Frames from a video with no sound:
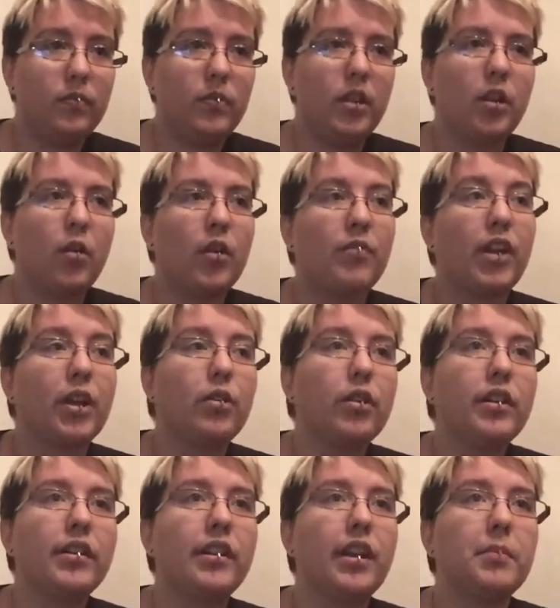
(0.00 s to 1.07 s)
if I
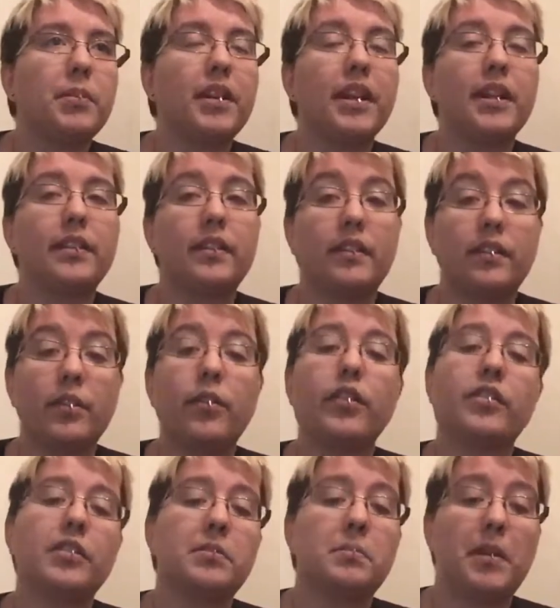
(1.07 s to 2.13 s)
couldn't, I'd be like, so
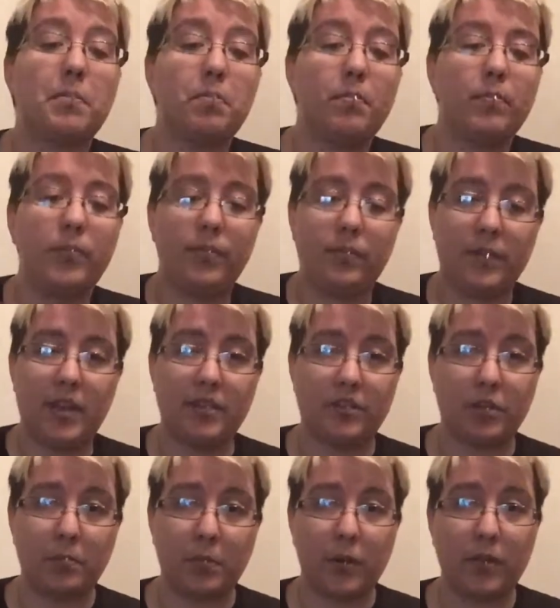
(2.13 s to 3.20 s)
this is my
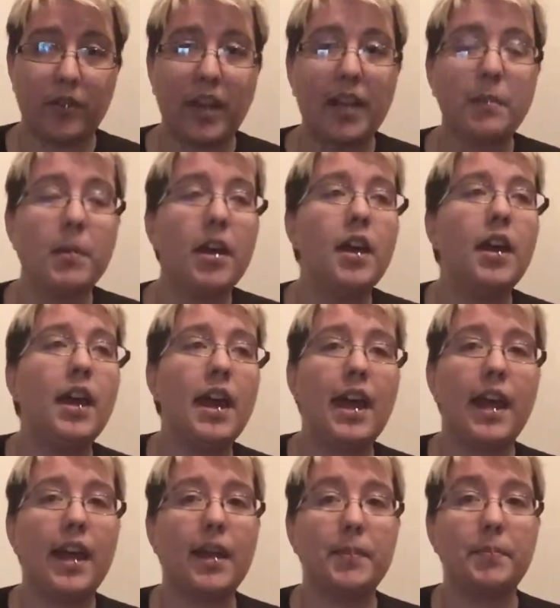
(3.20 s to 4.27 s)
insert birth name
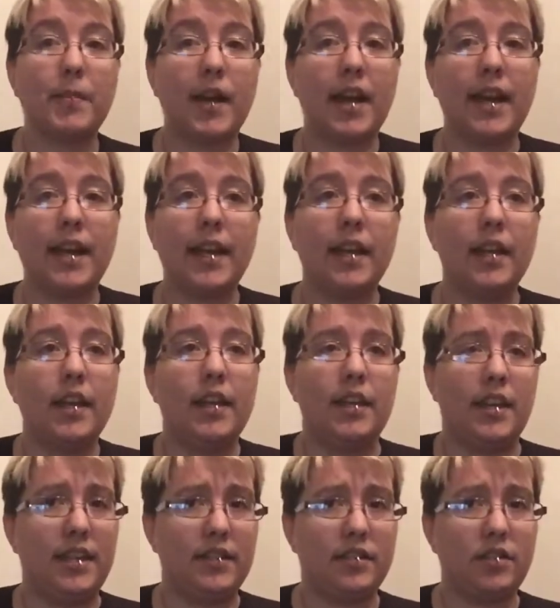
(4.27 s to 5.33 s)
and my
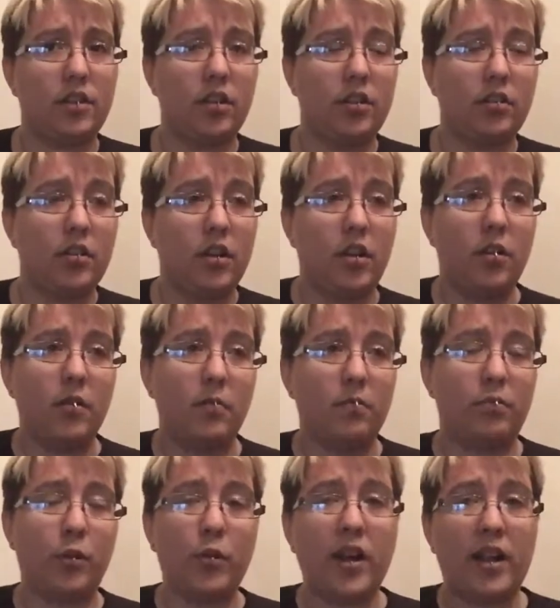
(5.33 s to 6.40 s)
insert
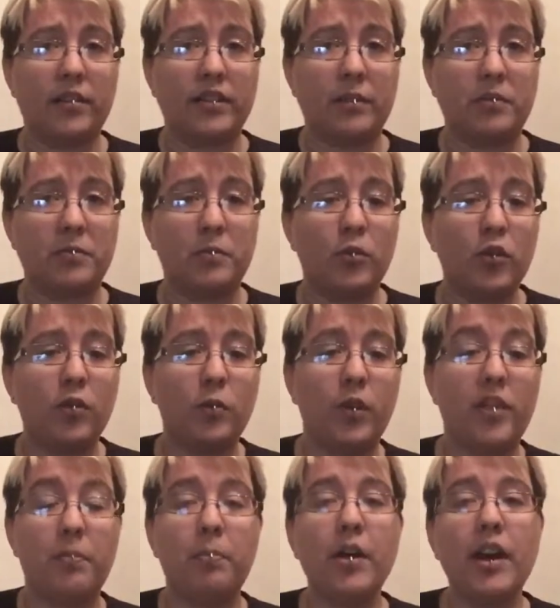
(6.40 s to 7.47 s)
pronouns I was born
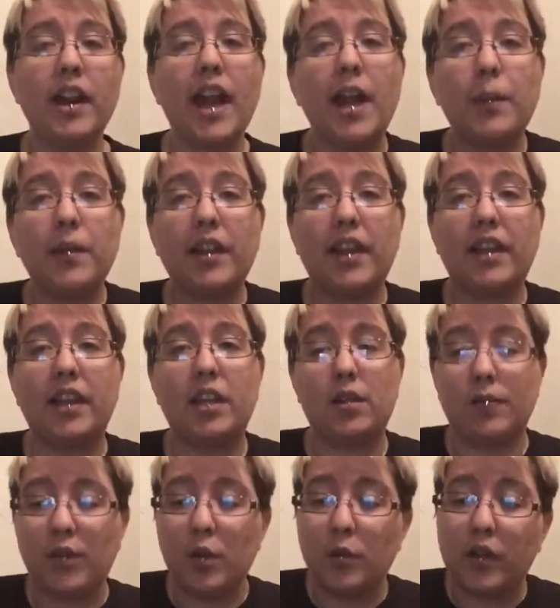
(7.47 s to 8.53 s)
with, but I would like it
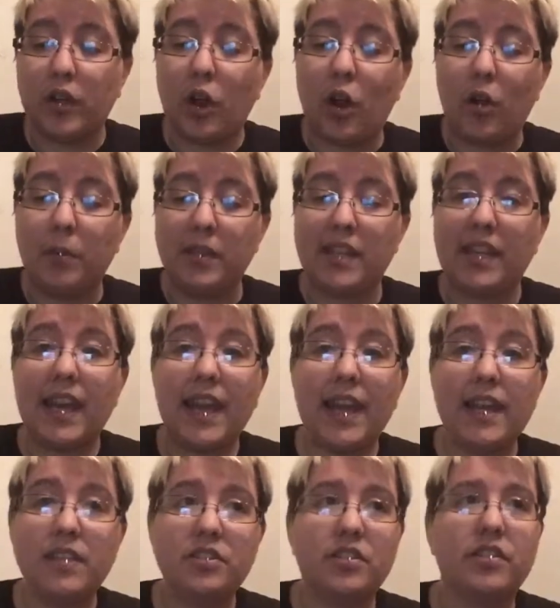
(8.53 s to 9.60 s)
if you would call me
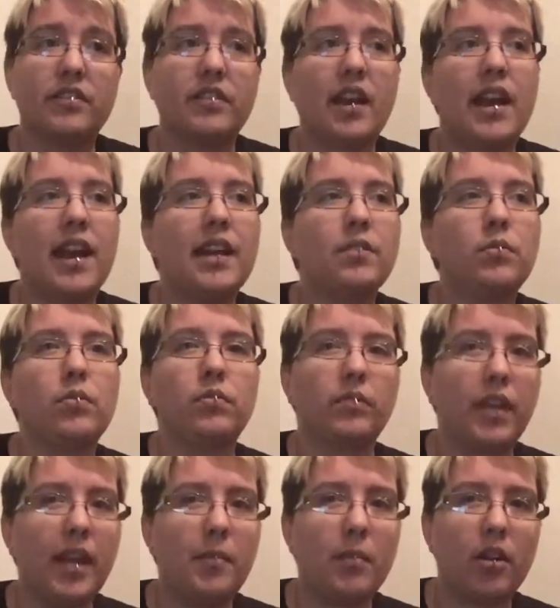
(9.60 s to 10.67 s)
Cage, because I hadn't
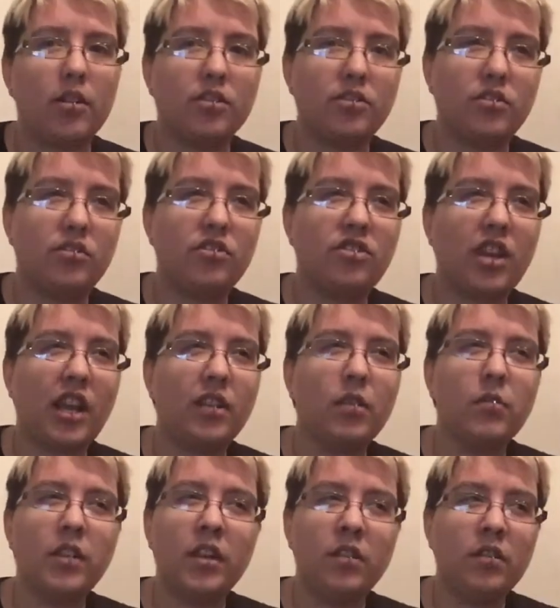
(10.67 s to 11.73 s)
came out as
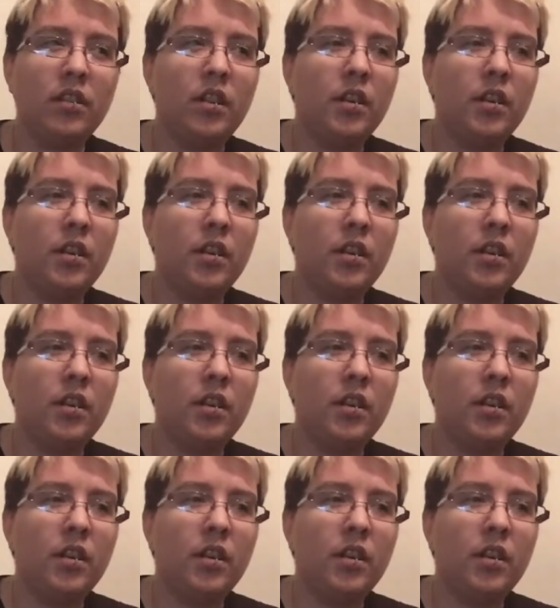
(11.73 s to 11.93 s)
Shiloh yet.